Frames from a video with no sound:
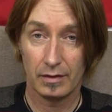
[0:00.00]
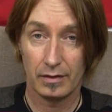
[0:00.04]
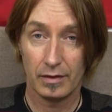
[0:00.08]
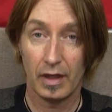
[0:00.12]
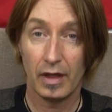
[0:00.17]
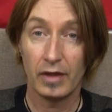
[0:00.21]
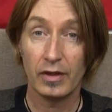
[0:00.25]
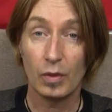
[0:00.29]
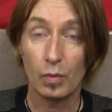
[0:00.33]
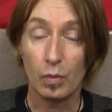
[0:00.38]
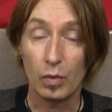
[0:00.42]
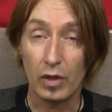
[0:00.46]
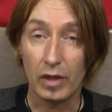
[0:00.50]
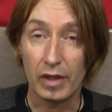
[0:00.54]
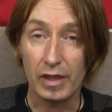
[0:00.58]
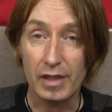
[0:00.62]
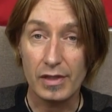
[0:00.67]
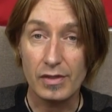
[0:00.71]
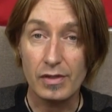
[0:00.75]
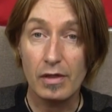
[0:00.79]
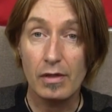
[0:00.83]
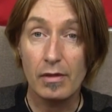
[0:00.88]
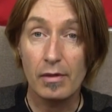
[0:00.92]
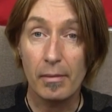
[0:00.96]
And the word
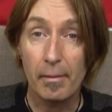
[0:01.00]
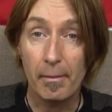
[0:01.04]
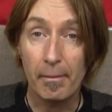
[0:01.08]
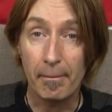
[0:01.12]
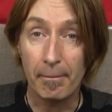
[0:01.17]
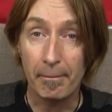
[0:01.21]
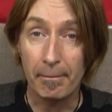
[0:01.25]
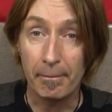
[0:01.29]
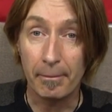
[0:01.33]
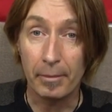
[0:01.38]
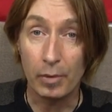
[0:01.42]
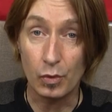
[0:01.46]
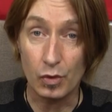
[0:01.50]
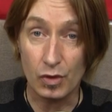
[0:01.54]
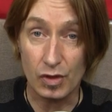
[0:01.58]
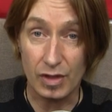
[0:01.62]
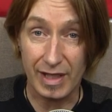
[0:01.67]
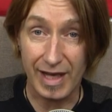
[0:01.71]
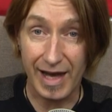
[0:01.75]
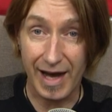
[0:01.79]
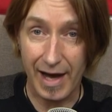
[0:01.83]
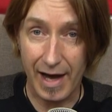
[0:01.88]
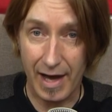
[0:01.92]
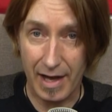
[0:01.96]
is
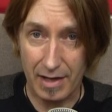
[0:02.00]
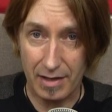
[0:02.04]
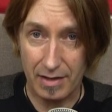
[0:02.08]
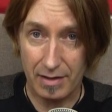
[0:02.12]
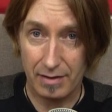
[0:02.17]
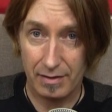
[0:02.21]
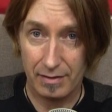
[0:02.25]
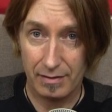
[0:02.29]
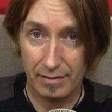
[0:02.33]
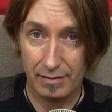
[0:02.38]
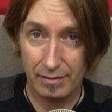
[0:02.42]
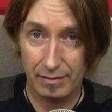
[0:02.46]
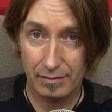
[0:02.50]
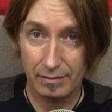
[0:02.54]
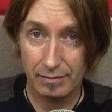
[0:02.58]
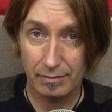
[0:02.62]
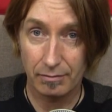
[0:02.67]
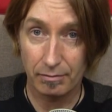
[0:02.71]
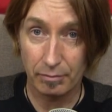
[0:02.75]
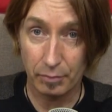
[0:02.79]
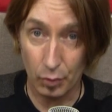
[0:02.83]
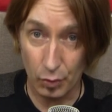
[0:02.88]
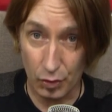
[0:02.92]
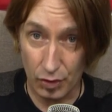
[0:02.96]
buscar.
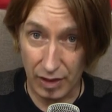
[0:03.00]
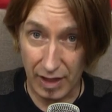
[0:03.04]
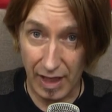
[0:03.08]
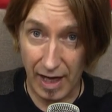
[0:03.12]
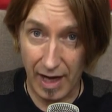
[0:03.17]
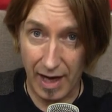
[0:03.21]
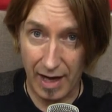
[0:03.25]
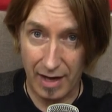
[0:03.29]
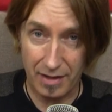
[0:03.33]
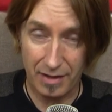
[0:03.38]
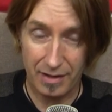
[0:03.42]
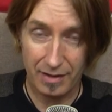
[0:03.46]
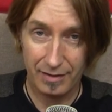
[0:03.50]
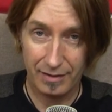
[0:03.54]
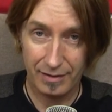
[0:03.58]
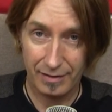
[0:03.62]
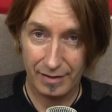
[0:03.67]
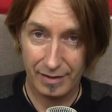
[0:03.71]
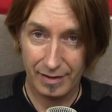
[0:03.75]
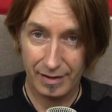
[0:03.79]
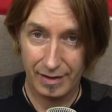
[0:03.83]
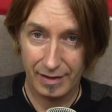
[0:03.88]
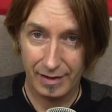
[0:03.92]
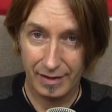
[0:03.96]
Buscar.
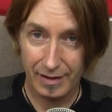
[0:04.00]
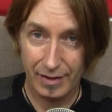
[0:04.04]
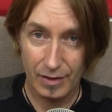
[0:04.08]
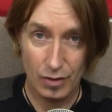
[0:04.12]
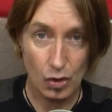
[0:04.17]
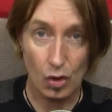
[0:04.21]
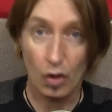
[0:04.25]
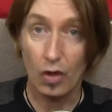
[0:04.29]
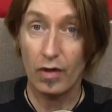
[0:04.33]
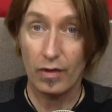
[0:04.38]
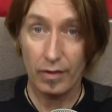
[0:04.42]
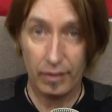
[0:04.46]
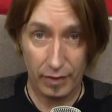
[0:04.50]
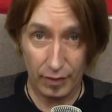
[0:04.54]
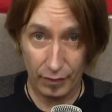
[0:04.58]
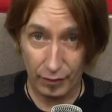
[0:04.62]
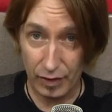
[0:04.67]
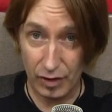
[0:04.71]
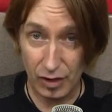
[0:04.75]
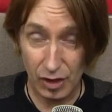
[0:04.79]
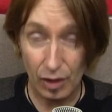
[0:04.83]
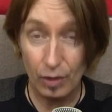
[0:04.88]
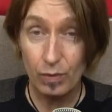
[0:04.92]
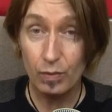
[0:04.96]
So there
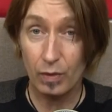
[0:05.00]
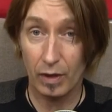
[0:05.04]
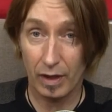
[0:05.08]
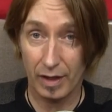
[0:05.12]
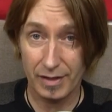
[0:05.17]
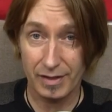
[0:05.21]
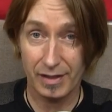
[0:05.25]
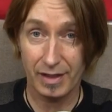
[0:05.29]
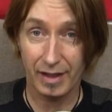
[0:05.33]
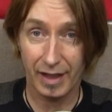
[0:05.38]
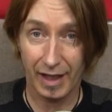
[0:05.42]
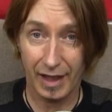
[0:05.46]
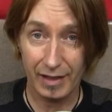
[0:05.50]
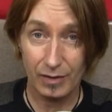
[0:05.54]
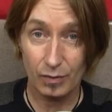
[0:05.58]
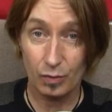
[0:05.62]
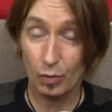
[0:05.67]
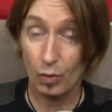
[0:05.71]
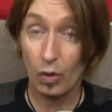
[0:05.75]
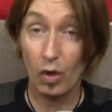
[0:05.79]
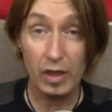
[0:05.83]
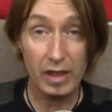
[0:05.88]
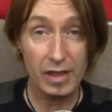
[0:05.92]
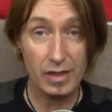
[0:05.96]
are two words in that.
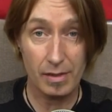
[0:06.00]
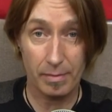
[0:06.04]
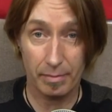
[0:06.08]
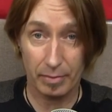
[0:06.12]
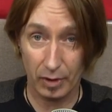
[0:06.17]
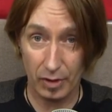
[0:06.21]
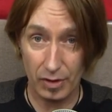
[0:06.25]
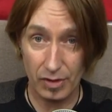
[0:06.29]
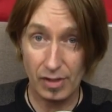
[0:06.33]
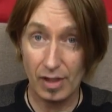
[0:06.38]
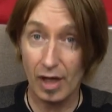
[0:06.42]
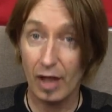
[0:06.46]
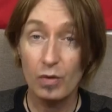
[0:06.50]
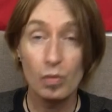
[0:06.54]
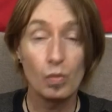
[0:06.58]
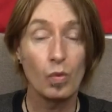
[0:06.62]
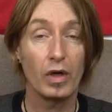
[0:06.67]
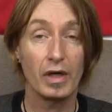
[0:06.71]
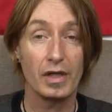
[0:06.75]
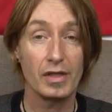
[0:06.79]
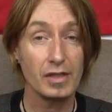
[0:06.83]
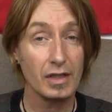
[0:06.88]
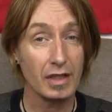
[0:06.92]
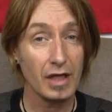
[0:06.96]
One is a bus and
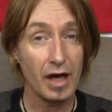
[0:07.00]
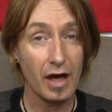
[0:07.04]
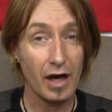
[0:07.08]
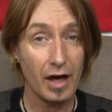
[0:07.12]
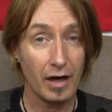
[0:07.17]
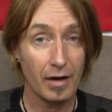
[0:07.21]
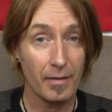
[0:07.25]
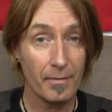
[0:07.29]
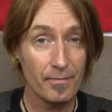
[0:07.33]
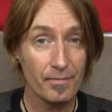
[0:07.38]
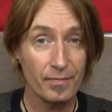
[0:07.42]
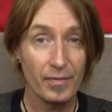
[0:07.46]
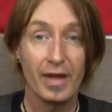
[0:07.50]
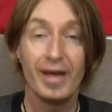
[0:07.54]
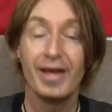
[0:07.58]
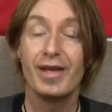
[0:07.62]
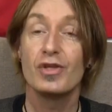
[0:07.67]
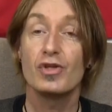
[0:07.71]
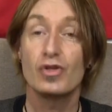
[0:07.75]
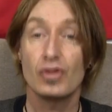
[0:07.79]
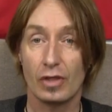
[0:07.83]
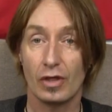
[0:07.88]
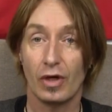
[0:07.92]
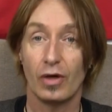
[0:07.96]
one is a car.
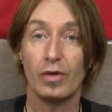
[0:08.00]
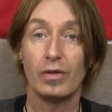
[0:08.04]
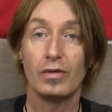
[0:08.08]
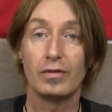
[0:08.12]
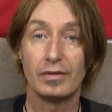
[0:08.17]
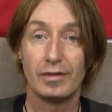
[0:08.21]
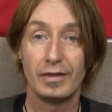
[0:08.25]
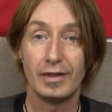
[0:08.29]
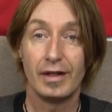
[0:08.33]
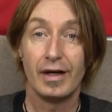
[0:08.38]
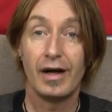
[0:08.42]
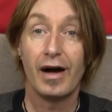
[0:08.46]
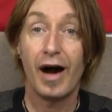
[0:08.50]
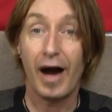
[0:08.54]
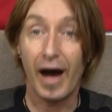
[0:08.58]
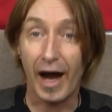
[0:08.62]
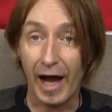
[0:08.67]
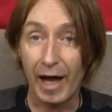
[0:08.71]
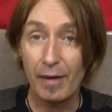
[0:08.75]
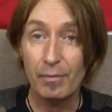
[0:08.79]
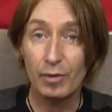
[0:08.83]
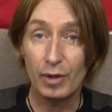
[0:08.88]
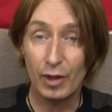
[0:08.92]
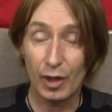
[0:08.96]
So
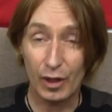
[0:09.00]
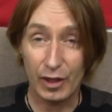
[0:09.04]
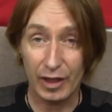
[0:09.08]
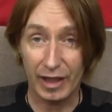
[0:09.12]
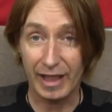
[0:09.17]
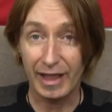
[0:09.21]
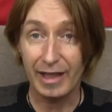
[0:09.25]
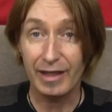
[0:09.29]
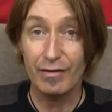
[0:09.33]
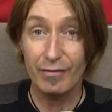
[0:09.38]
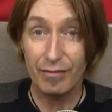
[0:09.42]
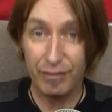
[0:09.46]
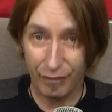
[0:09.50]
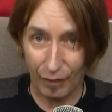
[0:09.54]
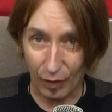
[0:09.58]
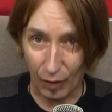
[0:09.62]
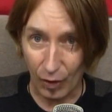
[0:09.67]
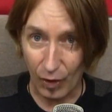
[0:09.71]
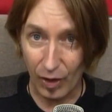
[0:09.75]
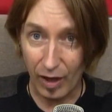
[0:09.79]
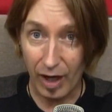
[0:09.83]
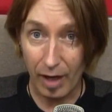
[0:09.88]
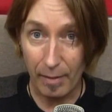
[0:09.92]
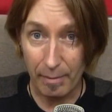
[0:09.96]
I'm looking
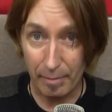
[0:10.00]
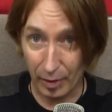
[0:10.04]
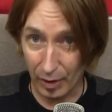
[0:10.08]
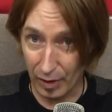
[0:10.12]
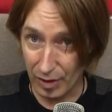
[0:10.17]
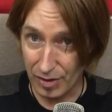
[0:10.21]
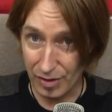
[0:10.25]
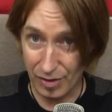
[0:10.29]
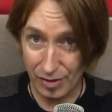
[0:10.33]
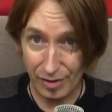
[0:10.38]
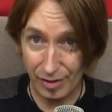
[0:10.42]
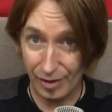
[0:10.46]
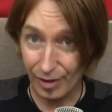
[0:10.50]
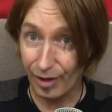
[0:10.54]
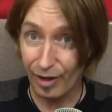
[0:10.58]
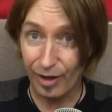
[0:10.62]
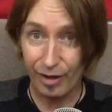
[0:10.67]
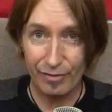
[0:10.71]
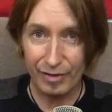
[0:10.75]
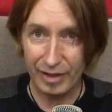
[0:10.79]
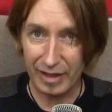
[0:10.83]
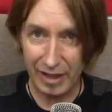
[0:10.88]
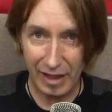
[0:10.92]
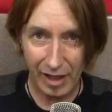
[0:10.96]
for a bus
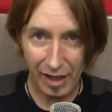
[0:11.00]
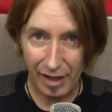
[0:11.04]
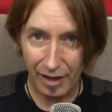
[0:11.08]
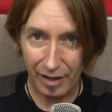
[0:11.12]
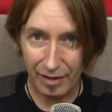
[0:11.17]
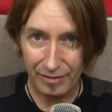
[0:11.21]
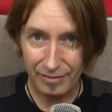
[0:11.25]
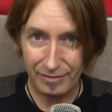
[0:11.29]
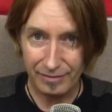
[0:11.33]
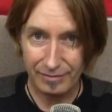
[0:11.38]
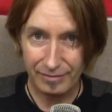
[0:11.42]
or a car.